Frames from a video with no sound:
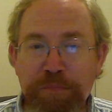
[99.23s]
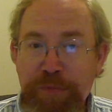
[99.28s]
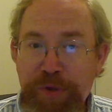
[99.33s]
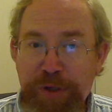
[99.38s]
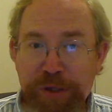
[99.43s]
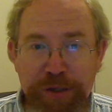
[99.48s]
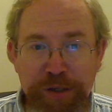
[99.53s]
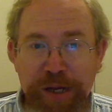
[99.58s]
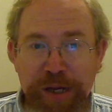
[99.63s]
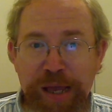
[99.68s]

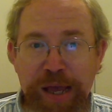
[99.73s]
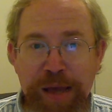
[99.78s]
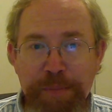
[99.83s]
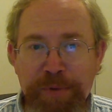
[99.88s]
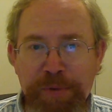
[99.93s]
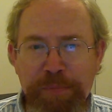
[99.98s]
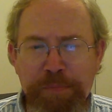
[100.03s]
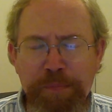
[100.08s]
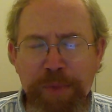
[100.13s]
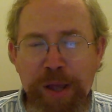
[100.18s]
It could
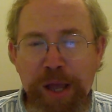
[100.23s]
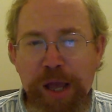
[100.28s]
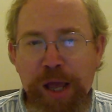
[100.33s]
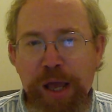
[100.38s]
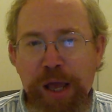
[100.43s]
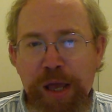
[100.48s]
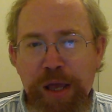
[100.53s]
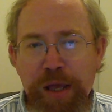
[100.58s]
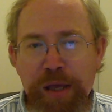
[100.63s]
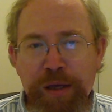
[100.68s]
happen.
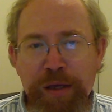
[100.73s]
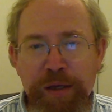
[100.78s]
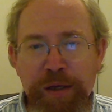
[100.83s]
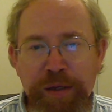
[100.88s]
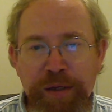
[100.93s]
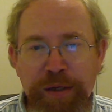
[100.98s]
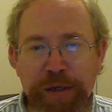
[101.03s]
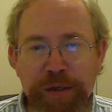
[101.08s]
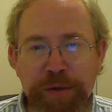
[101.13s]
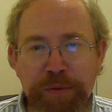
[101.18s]

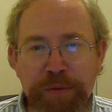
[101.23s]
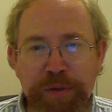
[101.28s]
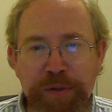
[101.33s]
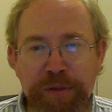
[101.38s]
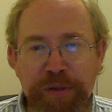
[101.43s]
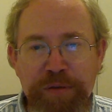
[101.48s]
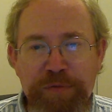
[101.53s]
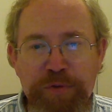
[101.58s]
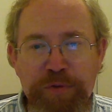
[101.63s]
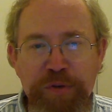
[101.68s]
The
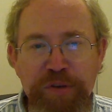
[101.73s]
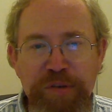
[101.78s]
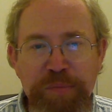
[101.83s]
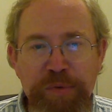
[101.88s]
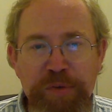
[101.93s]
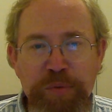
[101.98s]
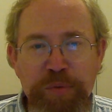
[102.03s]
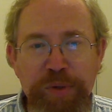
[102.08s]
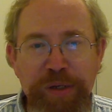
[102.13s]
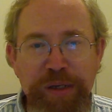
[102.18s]
difference
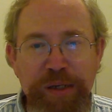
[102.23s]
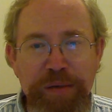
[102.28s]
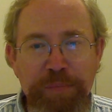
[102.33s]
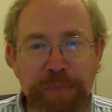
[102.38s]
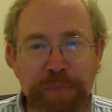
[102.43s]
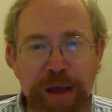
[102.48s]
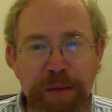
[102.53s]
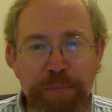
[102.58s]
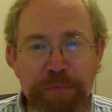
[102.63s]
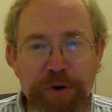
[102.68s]
between
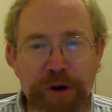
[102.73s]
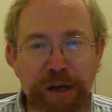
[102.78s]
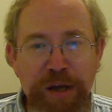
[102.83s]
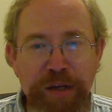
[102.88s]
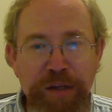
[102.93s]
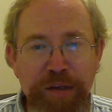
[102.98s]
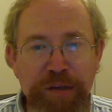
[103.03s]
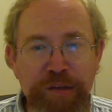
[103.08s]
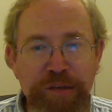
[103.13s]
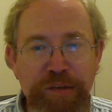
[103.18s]
my
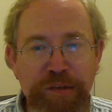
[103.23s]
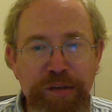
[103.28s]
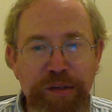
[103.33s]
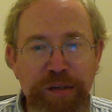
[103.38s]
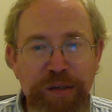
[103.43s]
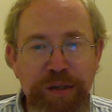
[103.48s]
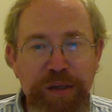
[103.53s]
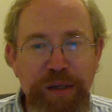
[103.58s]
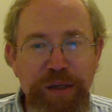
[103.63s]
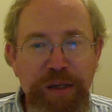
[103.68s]
products
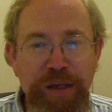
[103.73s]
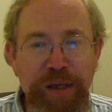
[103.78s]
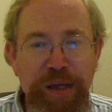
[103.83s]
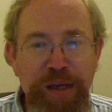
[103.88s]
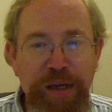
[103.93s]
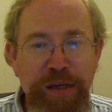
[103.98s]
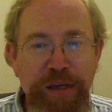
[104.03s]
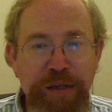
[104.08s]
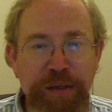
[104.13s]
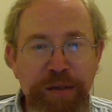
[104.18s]

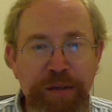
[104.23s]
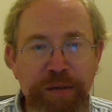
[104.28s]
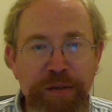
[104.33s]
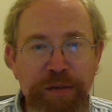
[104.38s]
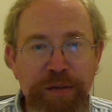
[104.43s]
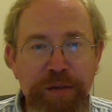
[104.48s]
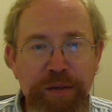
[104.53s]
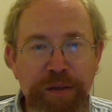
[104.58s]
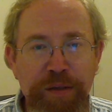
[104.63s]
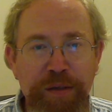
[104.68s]
and
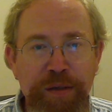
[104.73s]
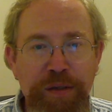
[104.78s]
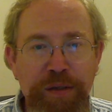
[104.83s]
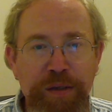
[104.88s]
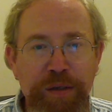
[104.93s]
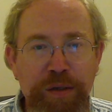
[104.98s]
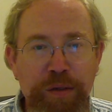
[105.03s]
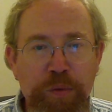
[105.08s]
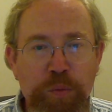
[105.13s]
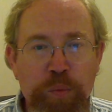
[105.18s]

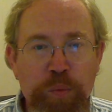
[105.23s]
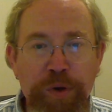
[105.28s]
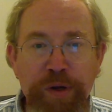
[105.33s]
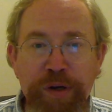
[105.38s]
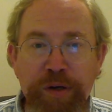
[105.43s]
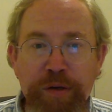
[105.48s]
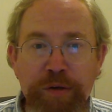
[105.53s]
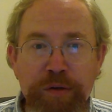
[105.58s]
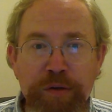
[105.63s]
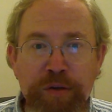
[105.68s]
what
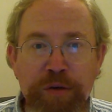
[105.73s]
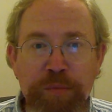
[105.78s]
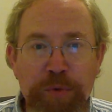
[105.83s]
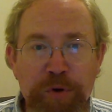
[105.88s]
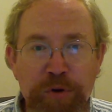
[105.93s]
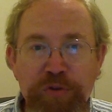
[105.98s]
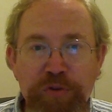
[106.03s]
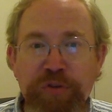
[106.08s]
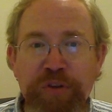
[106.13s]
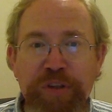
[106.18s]
are
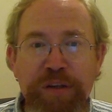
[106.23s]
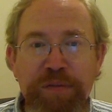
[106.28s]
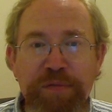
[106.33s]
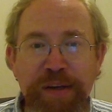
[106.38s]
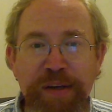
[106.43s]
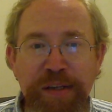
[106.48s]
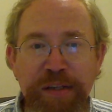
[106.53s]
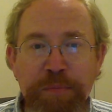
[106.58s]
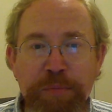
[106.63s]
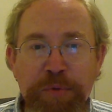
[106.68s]
commercially
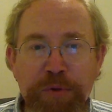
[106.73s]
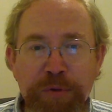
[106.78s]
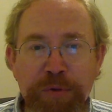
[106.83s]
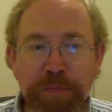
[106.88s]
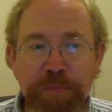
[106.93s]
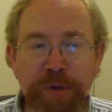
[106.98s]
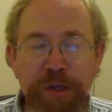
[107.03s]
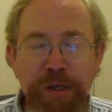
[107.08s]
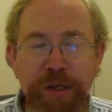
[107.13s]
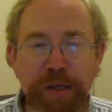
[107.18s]
available
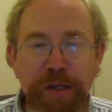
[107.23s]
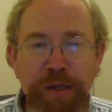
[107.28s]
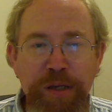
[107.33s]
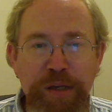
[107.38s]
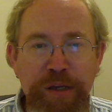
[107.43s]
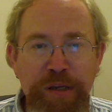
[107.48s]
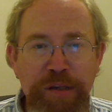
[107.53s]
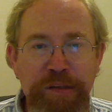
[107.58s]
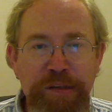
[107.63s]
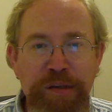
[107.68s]

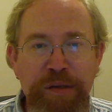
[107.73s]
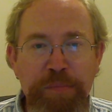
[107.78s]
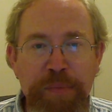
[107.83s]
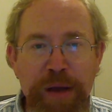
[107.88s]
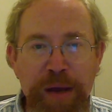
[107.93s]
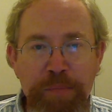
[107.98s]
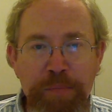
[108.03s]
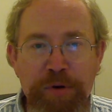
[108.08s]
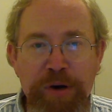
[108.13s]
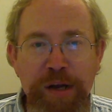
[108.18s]
is that
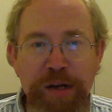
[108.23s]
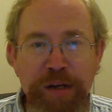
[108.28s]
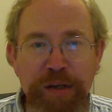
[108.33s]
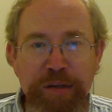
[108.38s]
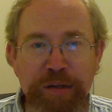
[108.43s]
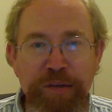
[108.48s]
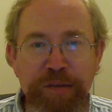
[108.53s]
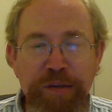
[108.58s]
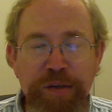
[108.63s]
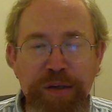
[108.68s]
my
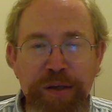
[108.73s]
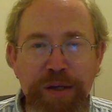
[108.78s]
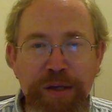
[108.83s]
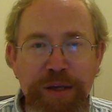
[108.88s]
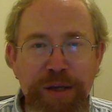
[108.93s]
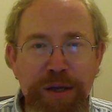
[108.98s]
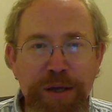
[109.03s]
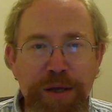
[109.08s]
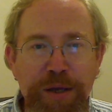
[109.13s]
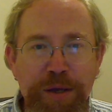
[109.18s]
products
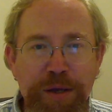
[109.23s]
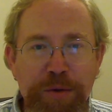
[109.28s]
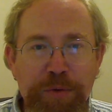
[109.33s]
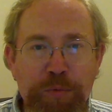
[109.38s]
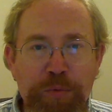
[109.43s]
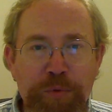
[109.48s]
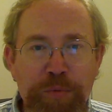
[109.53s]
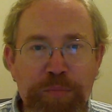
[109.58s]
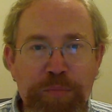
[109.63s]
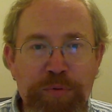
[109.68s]

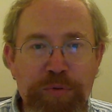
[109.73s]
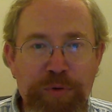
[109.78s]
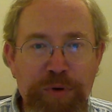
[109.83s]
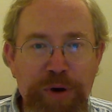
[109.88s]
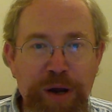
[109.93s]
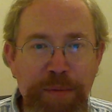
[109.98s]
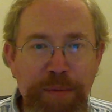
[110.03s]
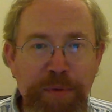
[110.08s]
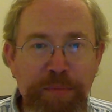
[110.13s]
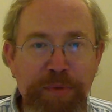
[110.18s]
would
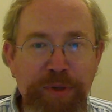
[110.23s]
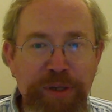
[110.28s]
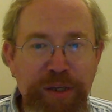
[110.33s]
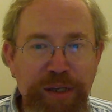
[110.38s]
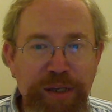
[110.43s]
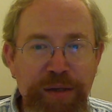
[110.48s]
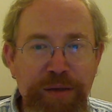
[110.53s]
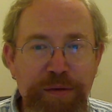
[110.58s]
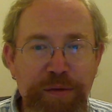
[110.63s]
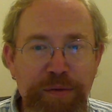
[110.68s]

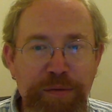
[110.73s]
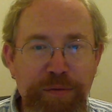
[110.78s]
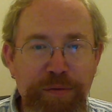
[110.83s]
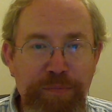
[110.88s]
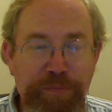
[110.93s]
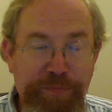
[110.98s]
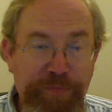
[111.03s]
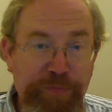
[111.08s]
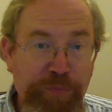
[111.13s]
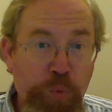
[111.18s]
probably,
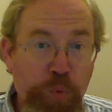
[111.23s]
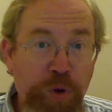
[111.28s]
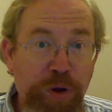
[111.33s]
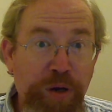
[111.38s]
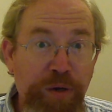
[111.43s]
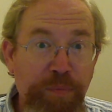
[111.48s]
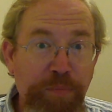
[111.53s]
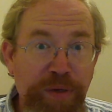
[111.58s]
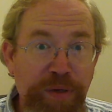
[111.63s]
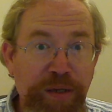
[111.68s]

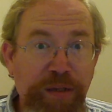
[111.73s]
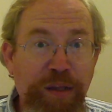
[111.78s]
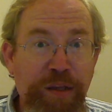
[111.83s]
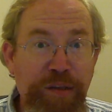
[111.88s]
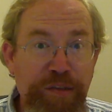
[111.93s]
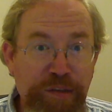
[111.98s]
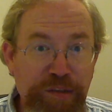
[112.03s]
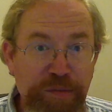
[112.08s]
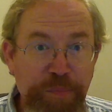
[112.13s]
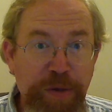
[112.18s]
one, be
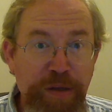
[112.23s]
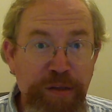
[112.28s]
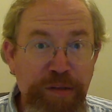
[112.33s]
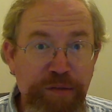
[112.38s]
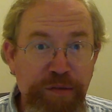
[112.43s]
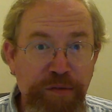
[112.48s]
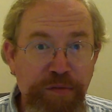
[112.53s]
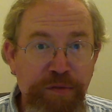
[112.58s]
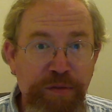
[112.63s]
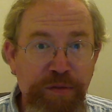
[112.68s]
less expensive.